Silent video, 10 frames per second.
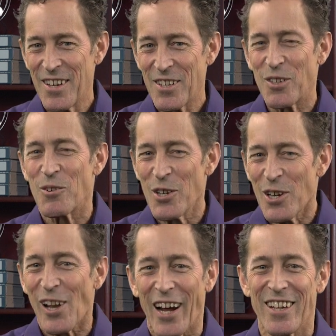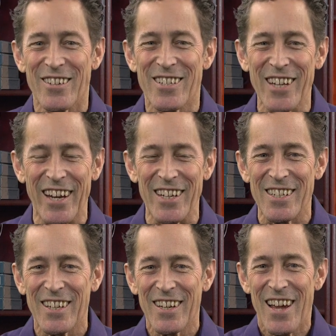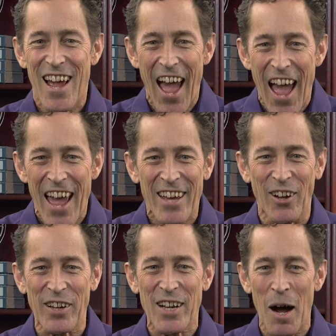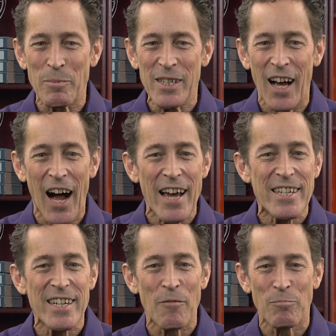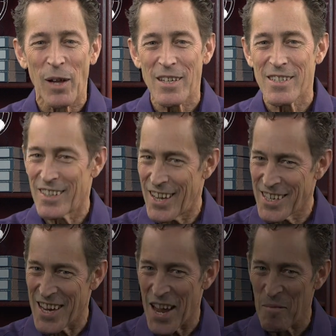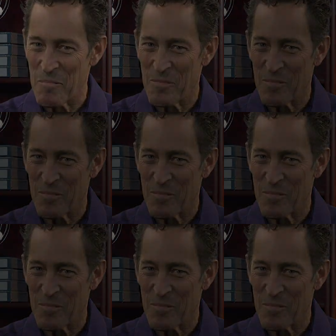So good luck in your studies and on the CompTIA I T F Plus exam.